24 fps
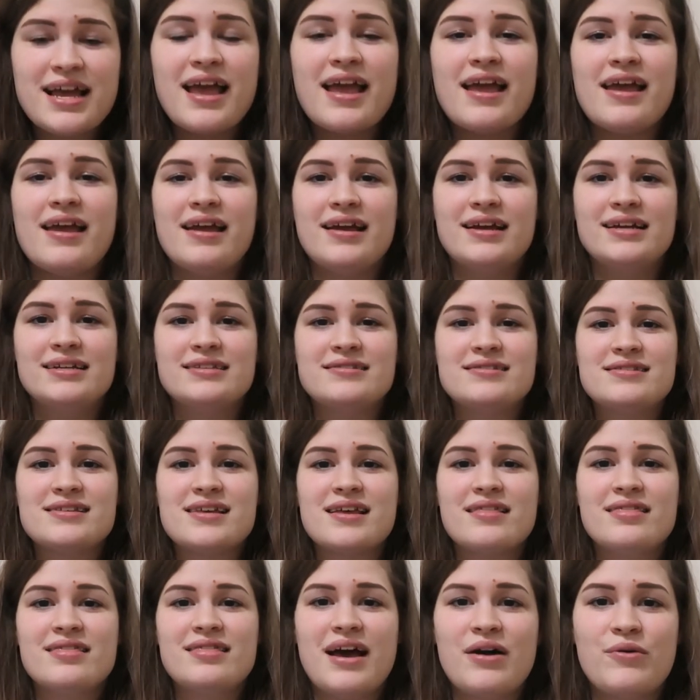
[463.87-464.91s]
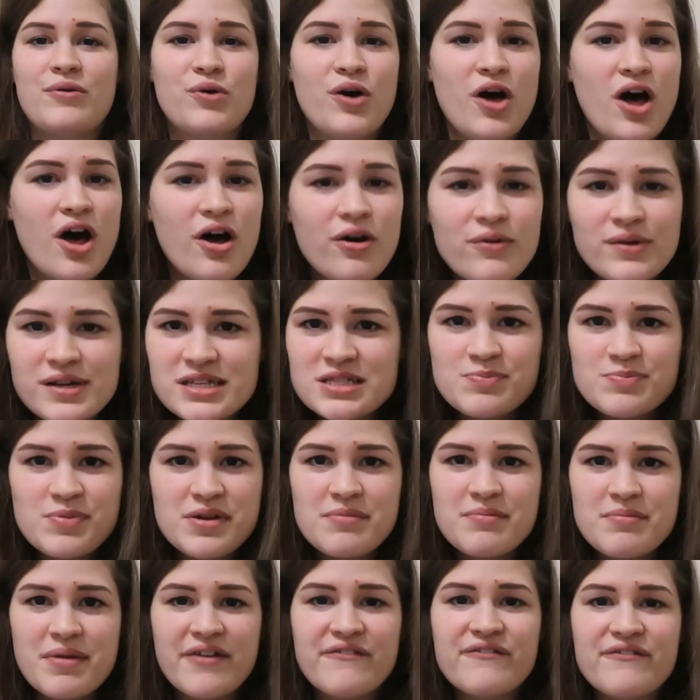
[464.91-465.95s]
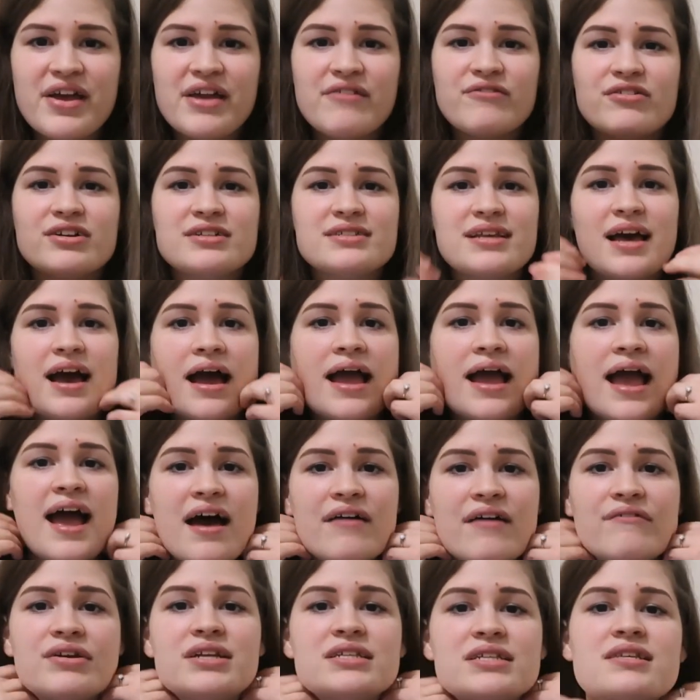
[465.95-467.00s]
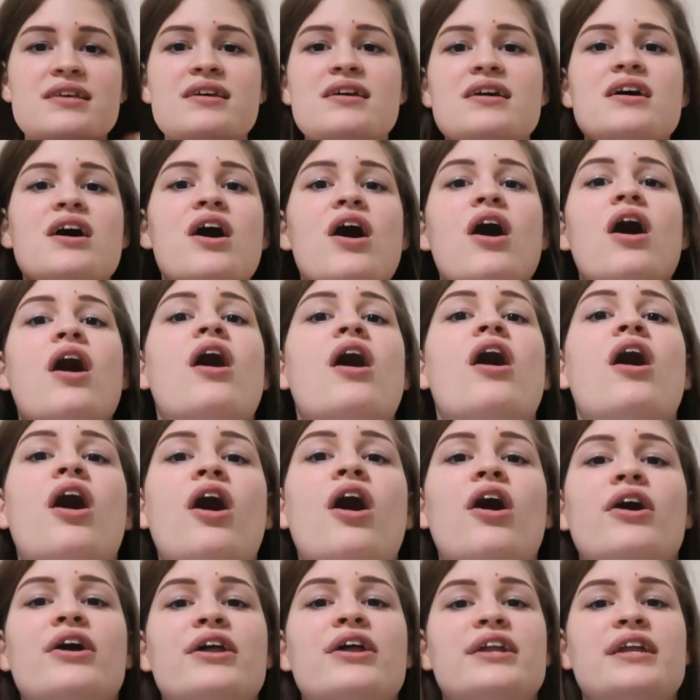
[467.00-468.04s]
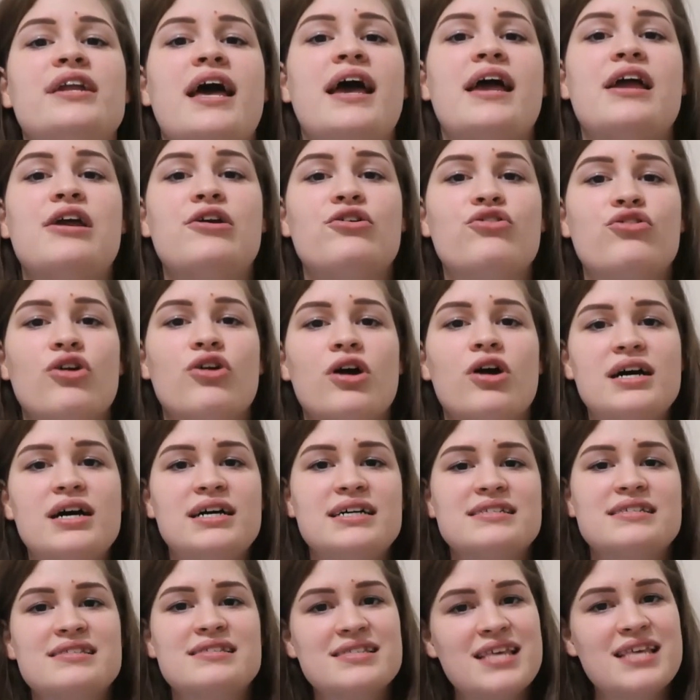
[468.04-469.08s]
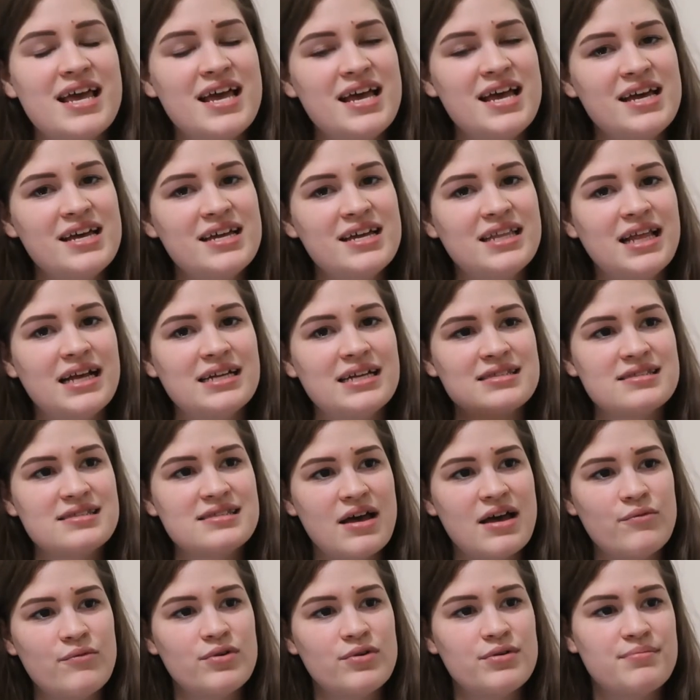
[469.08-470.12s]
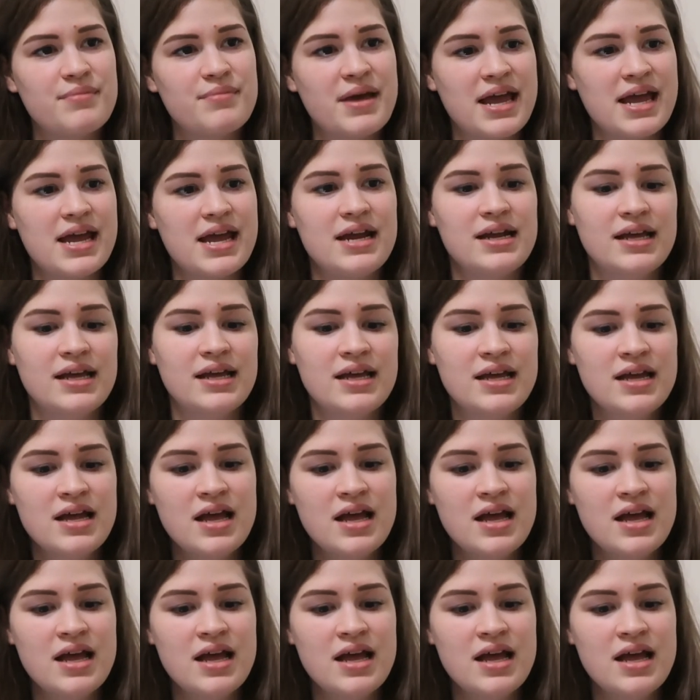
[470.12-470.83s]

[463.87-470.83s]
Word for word: and that will always be my favorite i have it on a cross that someone made